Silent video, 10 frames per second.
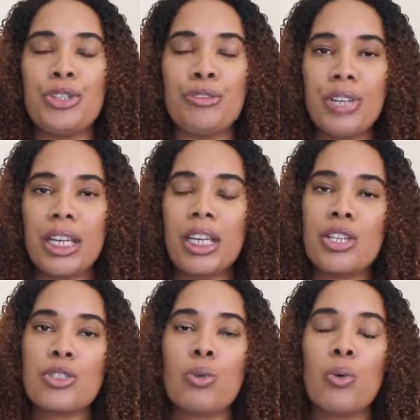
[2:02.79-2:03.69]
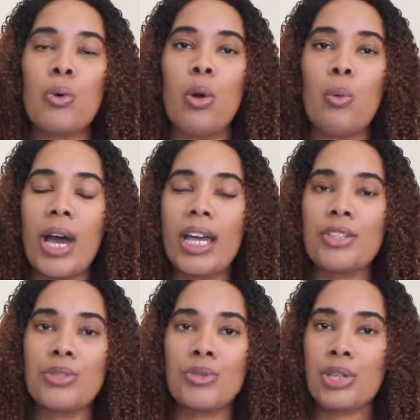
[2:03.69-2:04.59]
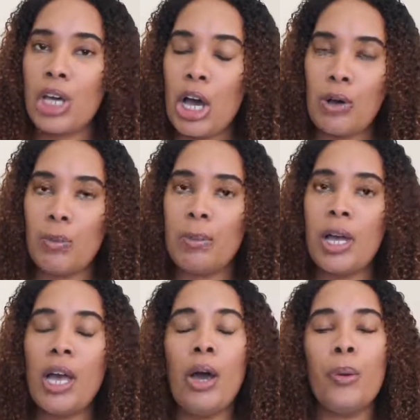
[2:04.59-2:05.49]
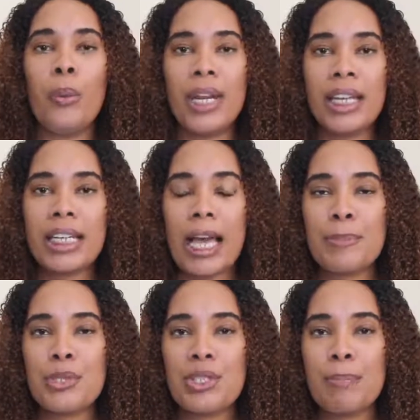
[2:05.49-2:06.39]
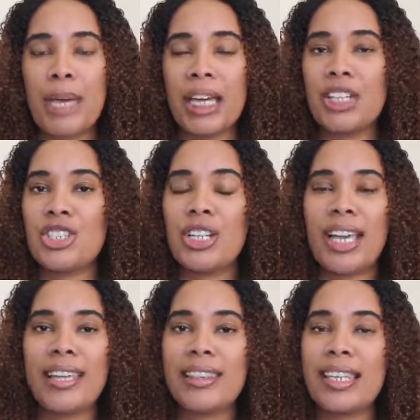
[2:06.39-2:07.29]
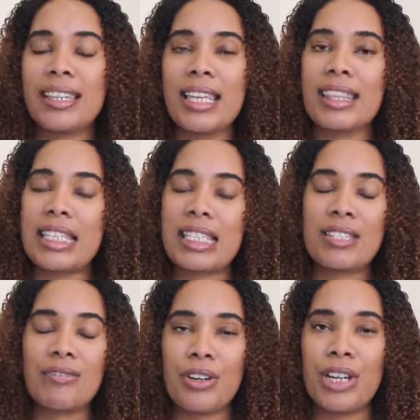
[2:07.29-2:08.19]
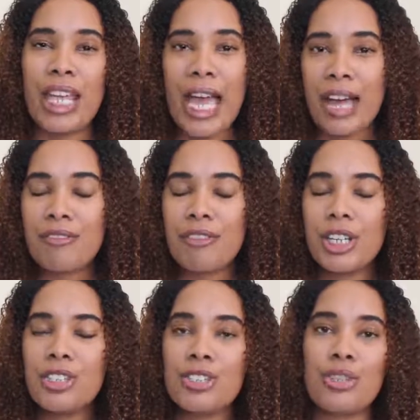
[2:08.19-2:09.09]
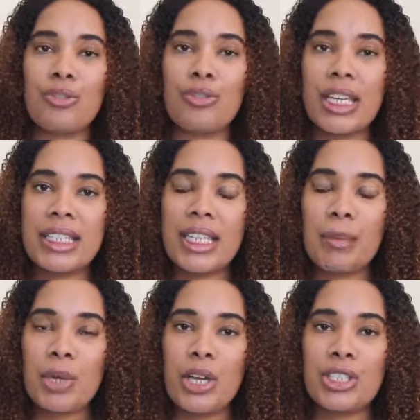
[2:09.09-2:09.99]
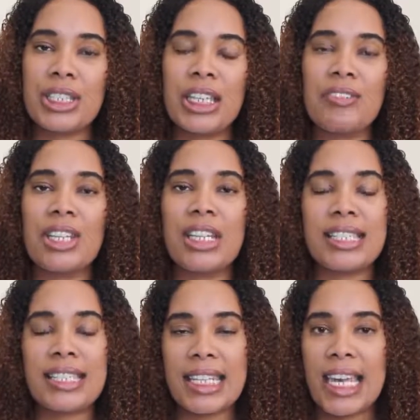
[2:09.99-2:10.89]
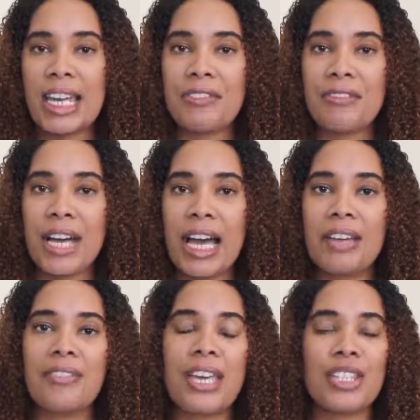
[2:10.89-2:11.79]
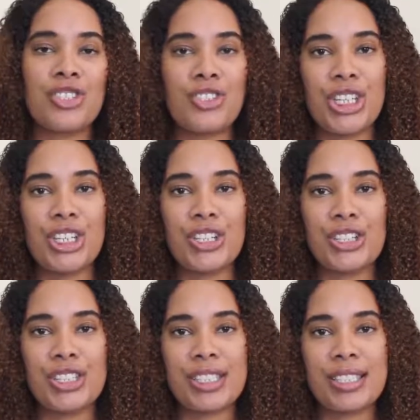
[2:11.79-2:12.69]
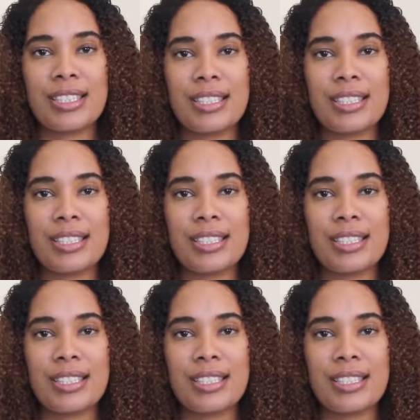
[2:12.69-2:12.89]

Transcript: your fingers or a wide tooth comb. When it comes to the packaging, I think that this is very average. So the rating I'm going to give it is 3 out of 5. That's 3 calls.